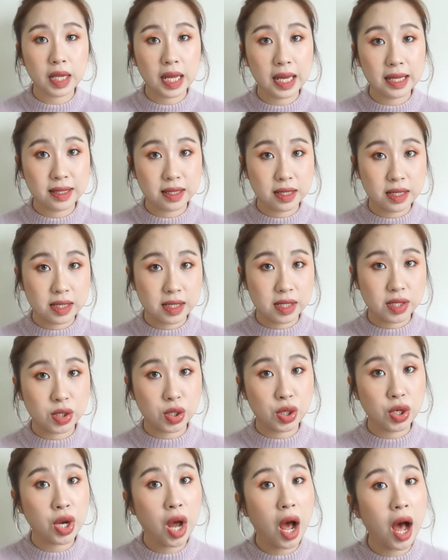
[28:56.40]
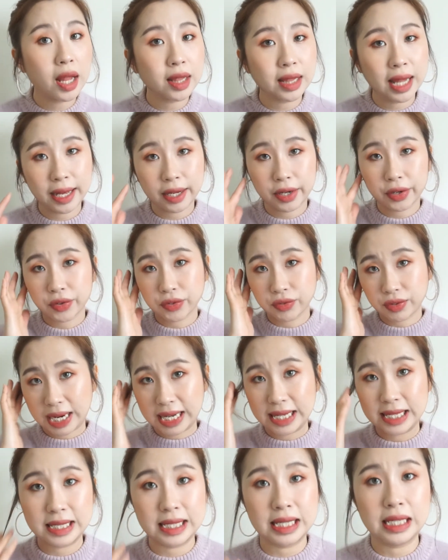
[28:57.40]
it's not like
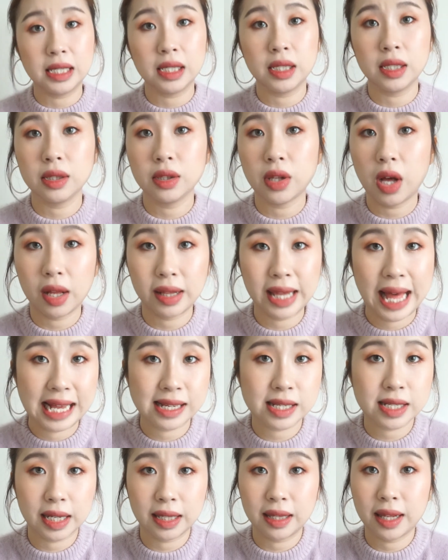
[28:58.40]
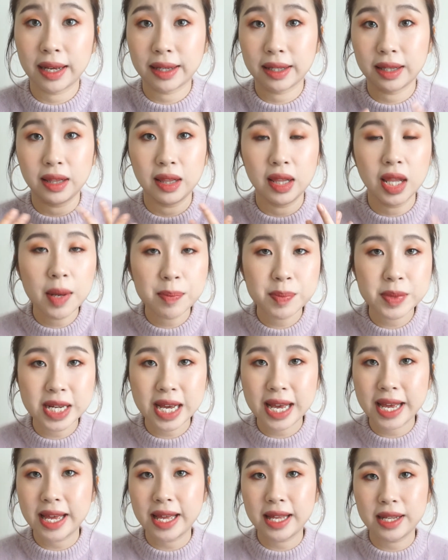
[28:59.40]
crazy long lasting like lip
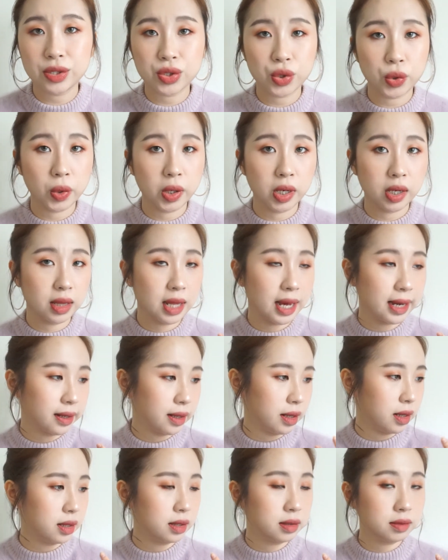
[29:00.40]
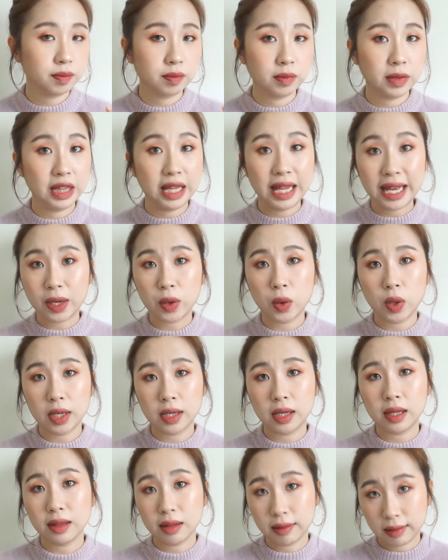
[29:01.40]
tint or like a
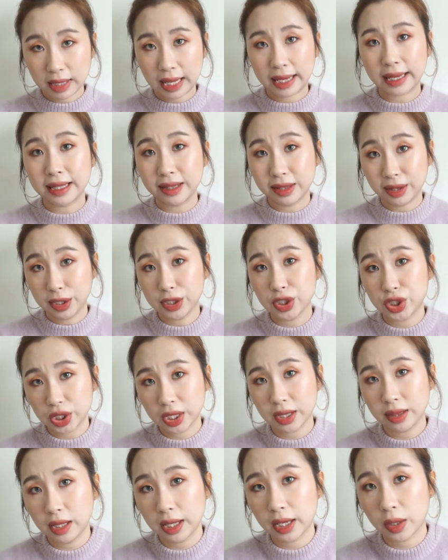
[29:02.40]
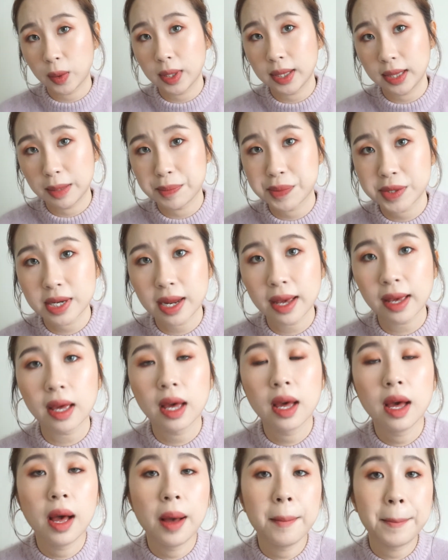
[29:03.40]
legit liquid lipstick,
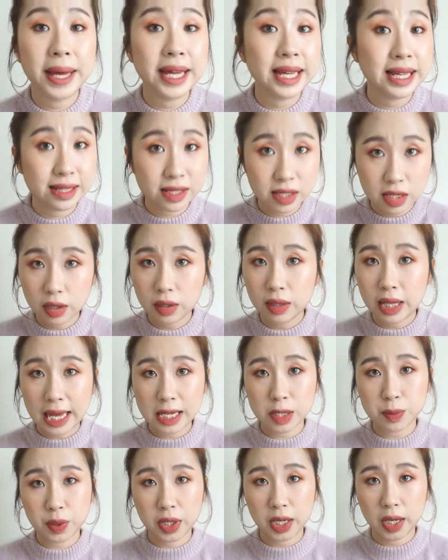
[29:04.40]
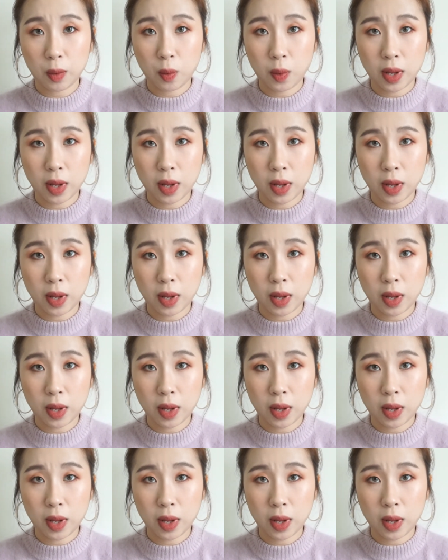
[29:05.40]
but it still lasts pretty